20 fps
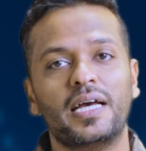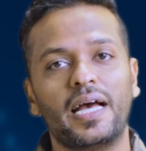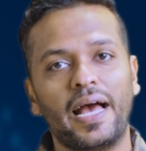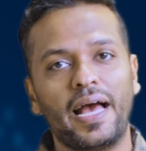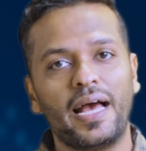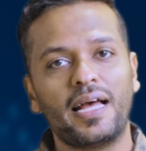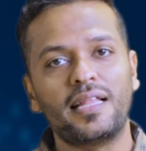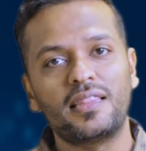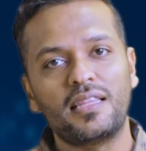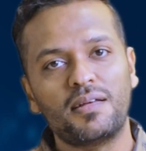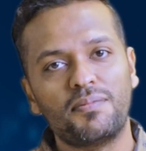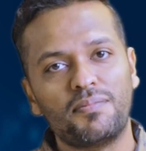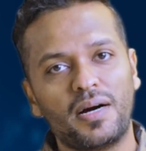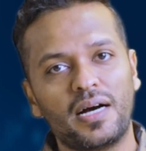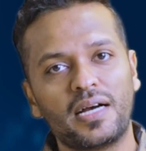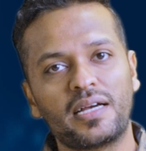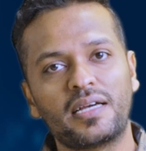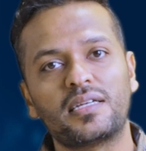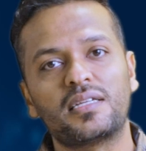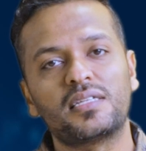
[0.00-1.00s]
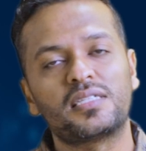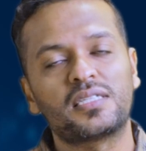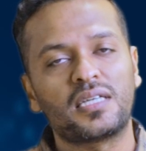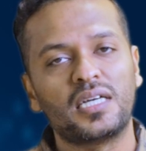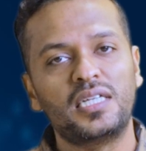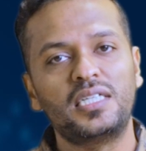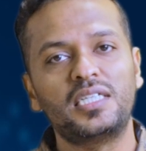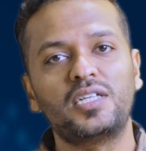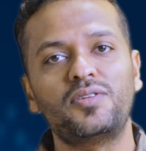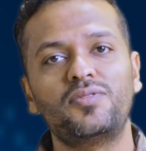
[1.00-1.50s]
and the market is
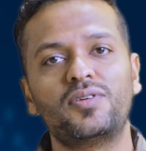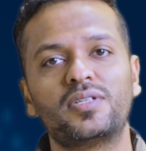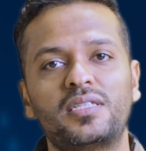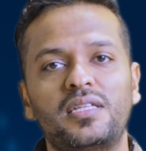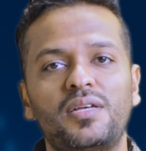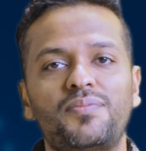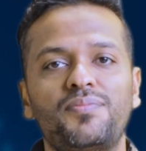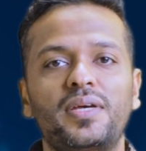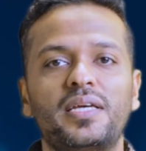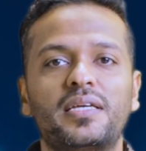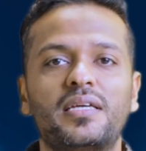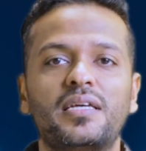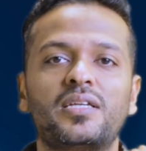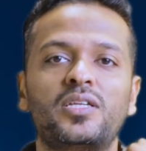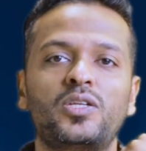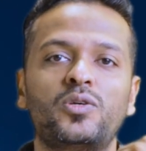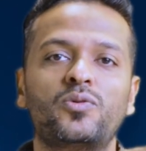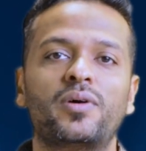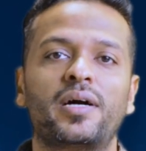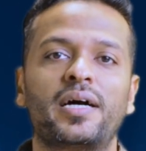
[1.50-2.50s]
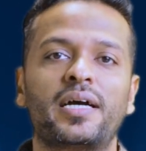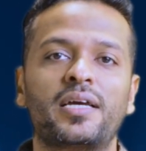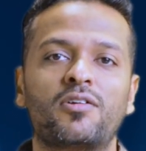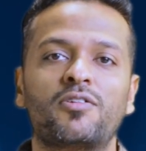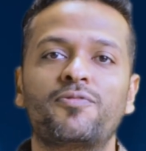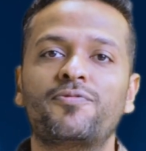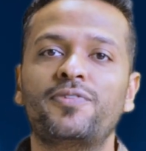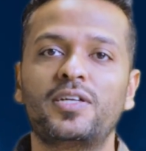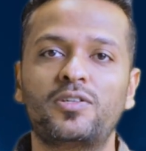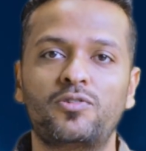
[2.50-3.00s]
continuously making new high
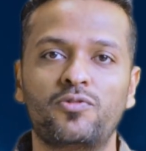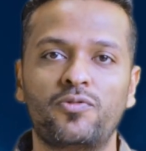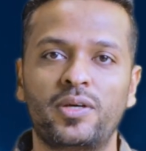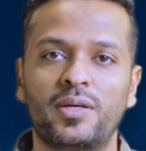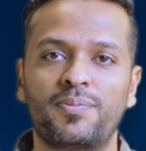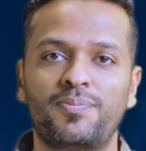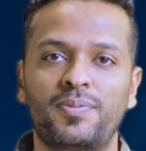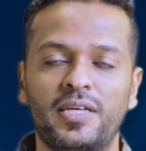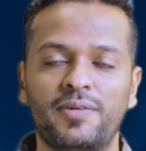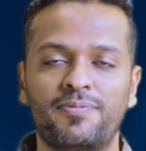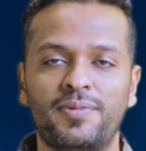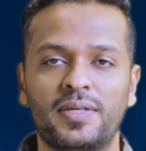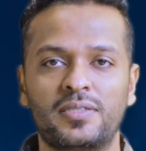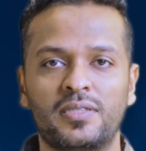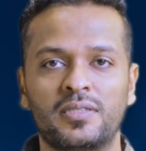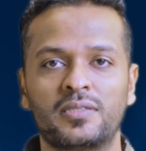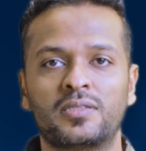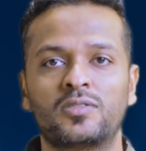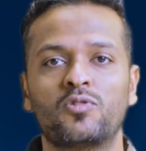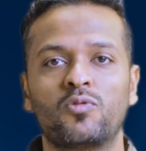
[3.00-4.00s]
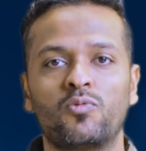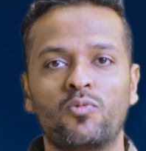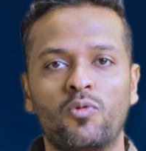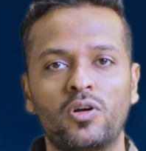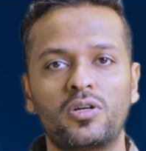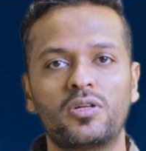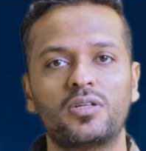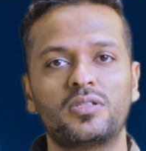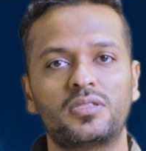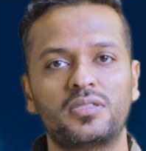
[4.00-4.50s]
on week to week basis. So
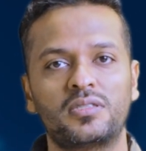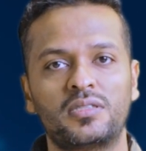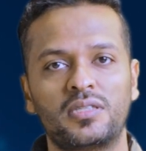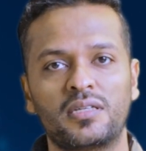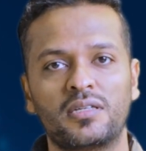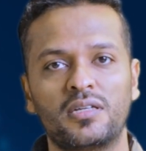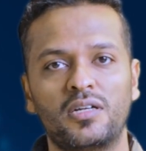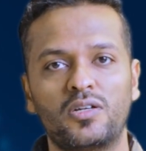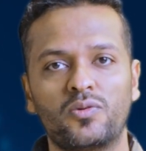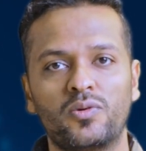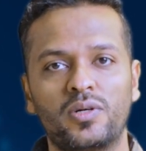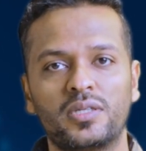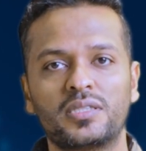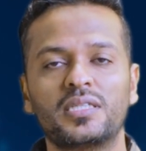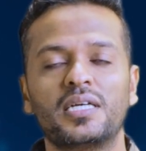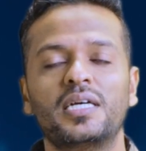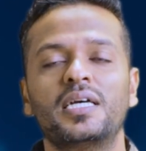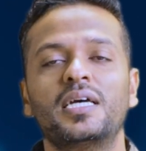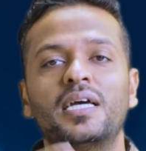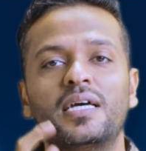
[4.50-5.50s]
what does this signal to us?